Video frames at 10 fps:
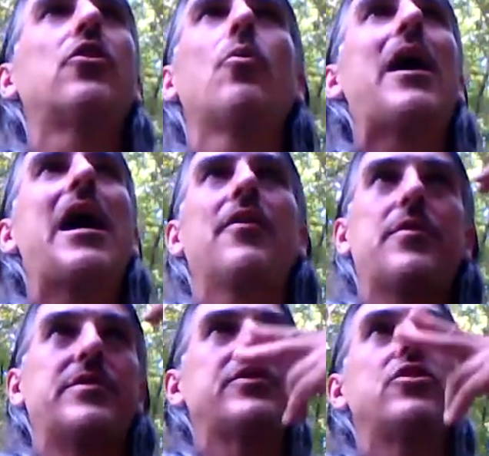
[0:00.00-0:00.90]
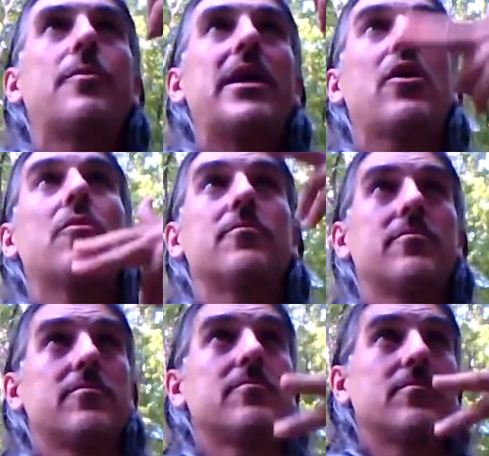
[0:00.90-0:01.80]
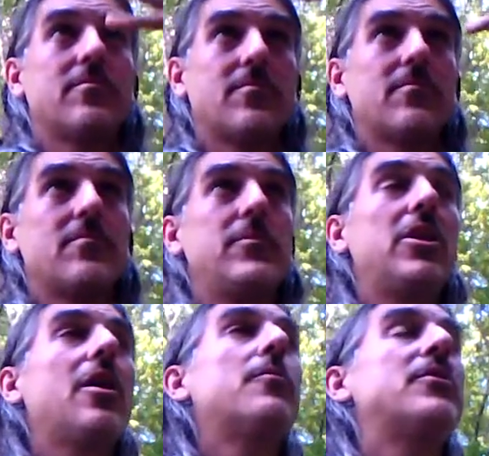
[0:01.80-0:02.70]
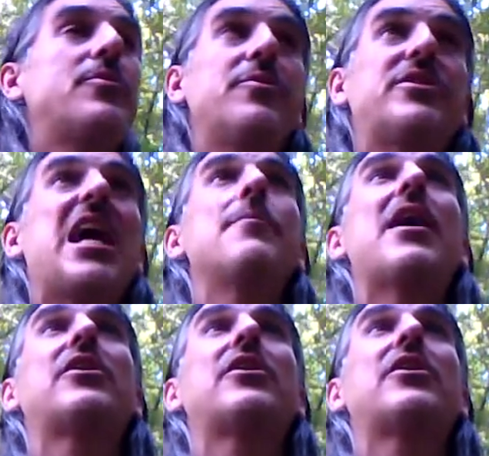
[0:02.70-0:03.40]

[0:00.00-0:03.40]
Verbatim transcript: while there was just nobody home, you know. But when she came back to